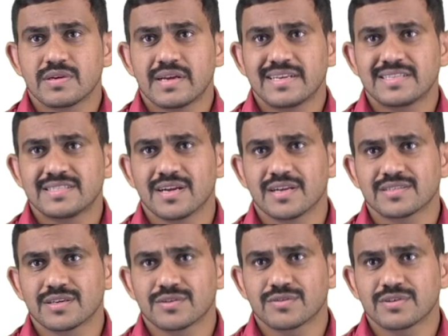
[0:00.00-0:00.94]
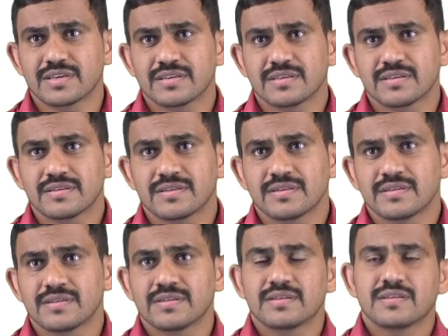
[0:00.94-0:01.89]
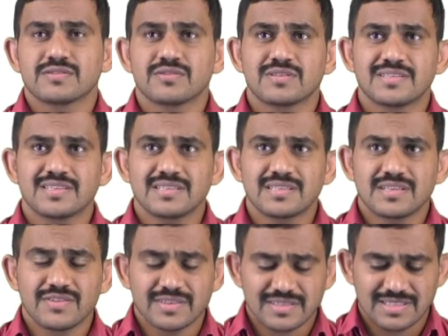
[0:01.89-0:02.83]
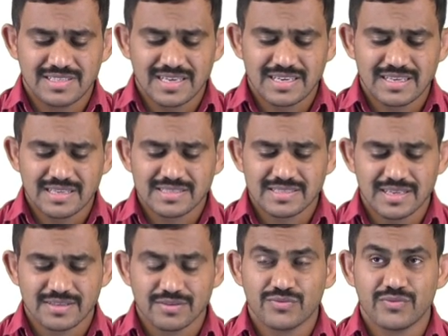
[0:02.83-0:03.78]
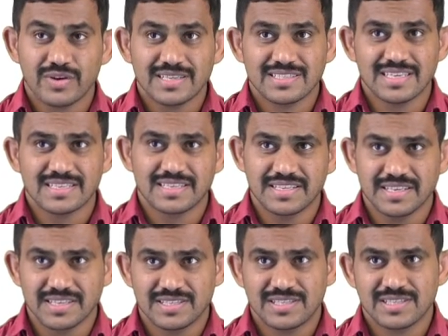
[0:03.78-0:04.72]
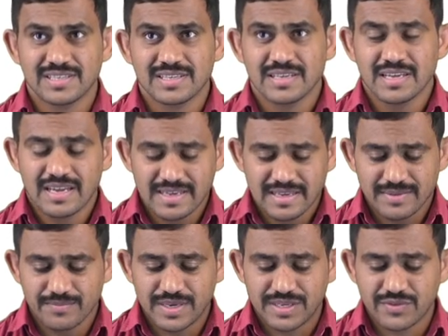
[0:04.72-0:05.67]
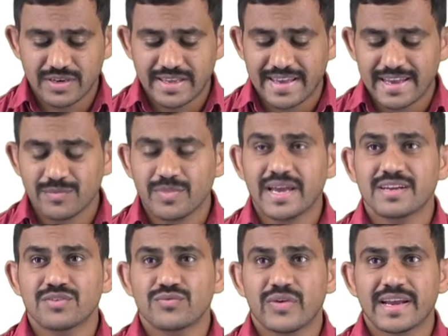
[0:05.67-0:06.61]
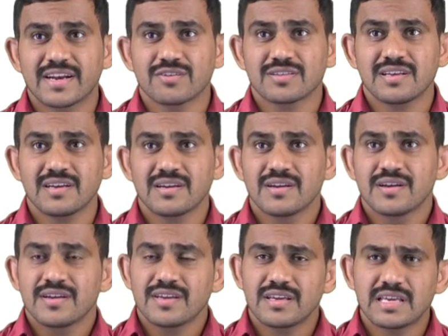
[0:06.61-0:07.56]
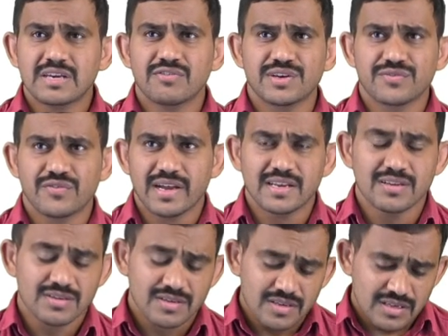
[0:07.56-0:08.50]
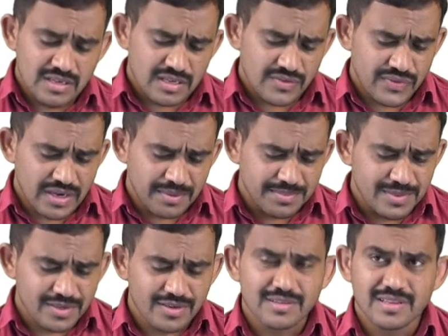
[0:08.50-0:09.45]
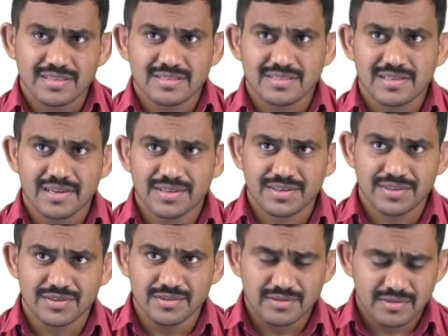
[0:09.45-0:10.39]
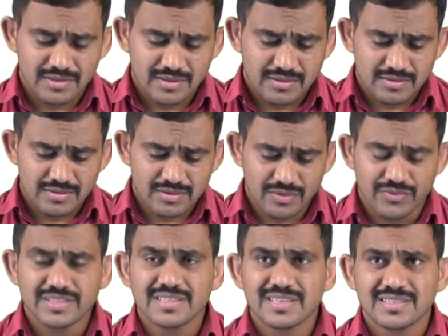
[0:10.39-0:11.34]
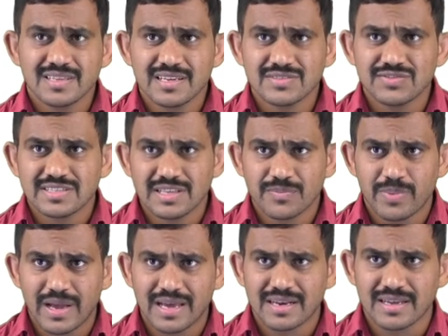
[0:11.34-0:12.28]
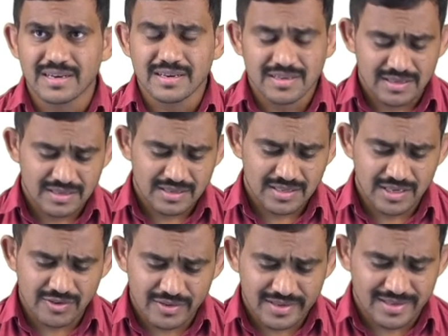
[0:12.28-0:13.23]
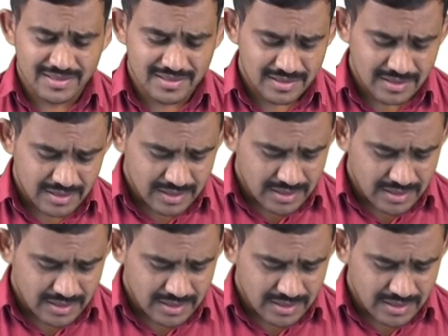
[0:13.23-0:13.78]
It's short circuited. So this is your general circuit for ZTH. Between A and B, I need to find out the equivalent value. If you observe the circuit, so which is a series, which is a parallel, can you guess?